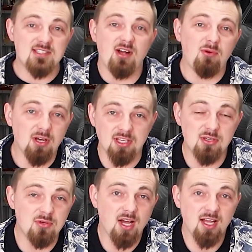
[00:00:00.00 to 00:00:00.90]
It's all what
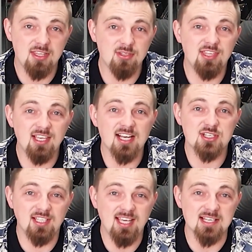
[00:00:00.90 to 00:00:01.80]
you think I
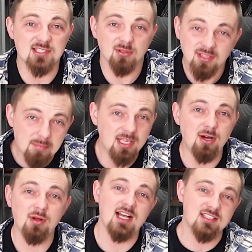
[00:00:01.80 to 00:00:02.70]
should get. So let me
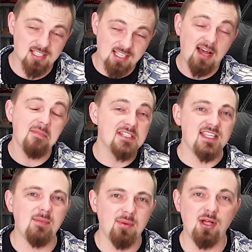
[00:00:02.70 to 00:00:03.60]
know, guys, in the comments
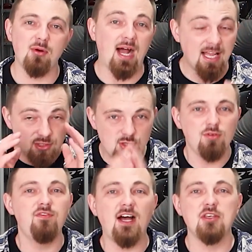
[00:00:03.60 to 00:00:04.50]
down below. I
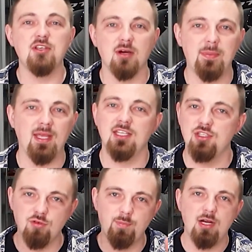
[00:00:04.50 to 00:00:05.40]
do value your
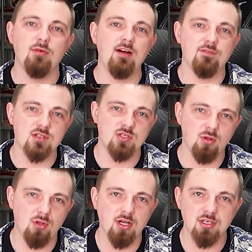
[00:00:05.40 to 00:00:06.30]
opinion. You've been around for
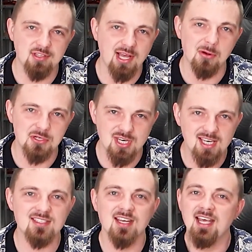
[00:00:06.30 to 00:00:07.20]
so long. You're the
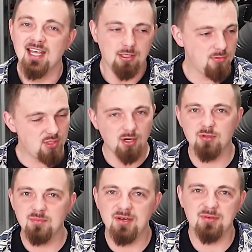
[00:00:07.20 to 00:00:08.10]
OGs. You stuck
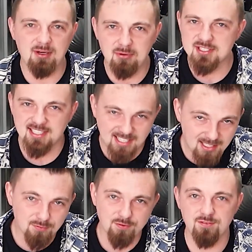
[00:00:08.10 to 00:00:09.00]
with me when I wasn't
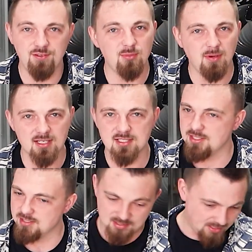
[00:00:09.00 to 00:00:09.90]
here for a few months,
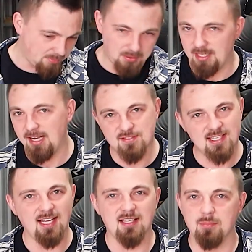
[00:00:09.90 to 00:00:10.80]
just getting my life
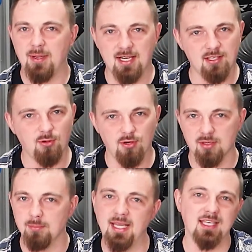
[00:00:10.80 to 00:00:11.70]
together and back in
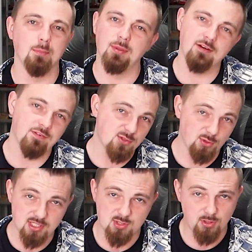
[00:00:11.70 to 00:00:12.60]
order and making a plan for
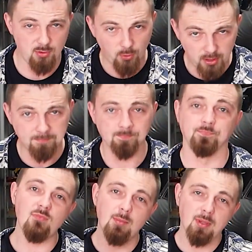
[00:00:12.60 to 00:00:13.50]
2021.
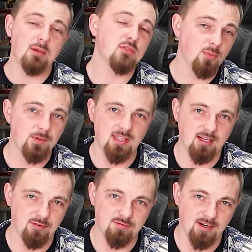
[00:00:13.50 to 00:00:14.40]
But I'm super
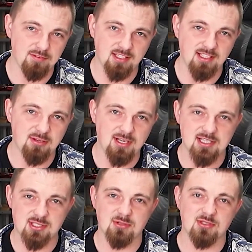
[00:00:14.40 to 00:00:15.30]
thankful for everything that you
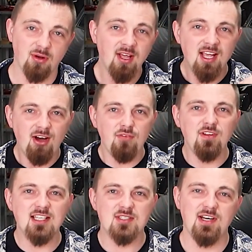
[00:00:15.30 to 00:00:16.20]
guys do. So
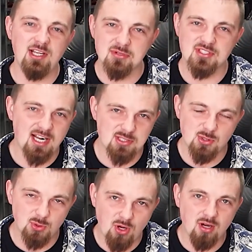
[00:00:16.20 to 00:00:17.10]
hopefully this video is not
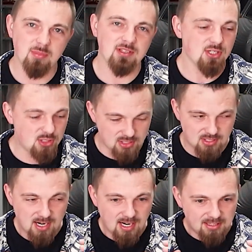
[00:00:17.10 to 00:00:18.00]
too long, but
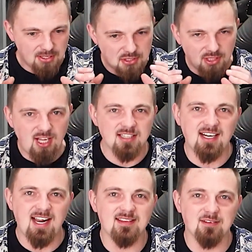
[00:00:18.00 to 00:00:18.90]
there's a lot
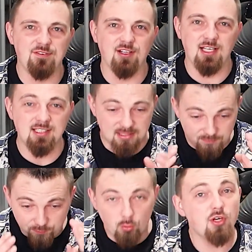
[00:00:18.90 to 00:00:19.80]
that I had to fill in.
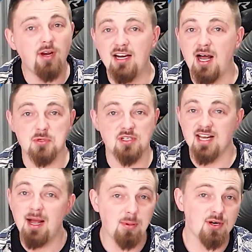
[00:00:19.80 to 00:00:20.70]
4 great options.
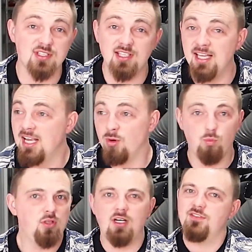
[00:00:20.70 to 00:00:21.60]
I personally
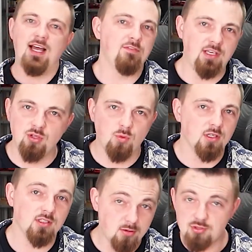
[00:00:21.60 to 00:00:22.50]
would love to have either
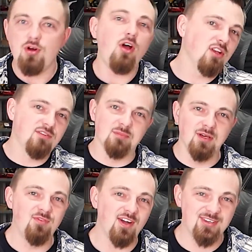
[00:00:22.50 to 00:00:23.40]
one of those or all of them
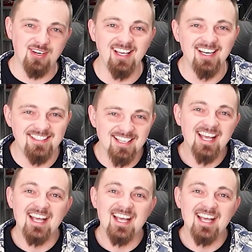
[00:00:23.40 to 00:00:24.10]
if I could.